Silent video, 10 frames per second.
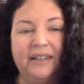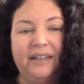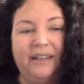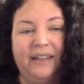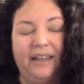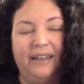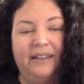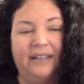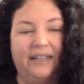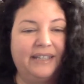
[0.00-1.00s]
And
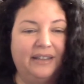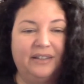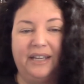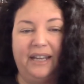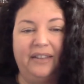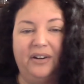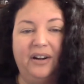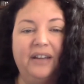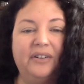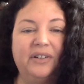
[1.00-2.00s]
like I said, today there are
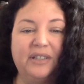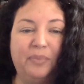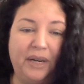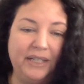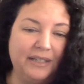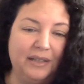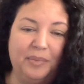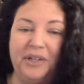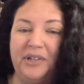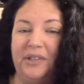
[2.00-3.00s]
hundreds of pride
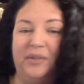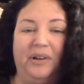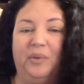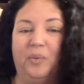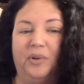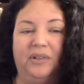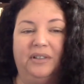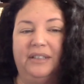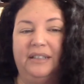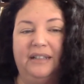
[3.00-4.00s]
celebrations around the
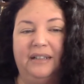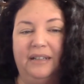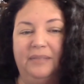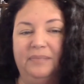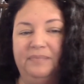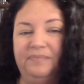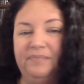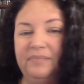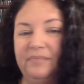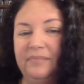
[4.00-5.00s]
world.
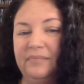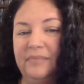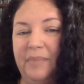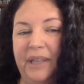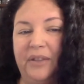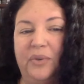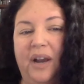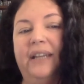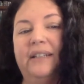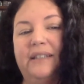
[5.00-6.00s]
But the
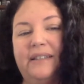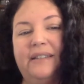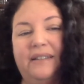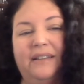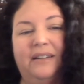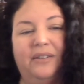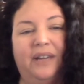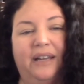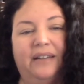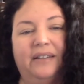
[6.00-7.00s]
riots,
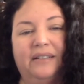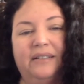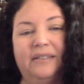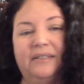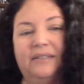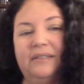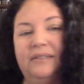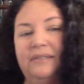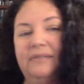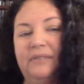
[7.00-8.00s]
had
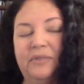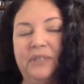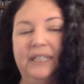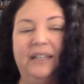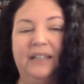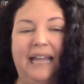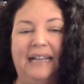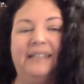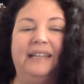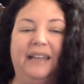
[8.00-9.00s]
really a
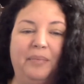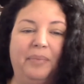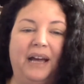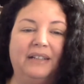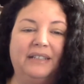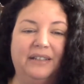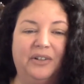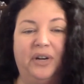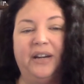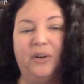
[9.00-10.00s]
lasting impact in a
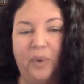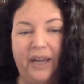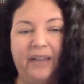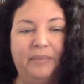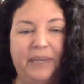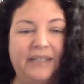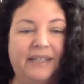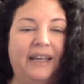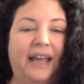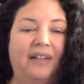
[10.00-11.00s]
greater way because they
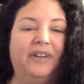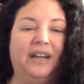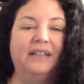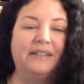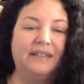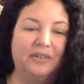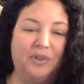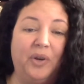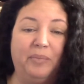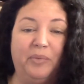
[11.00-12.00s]
galvanized a
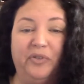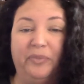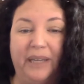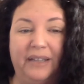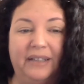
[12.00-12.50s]
growing movement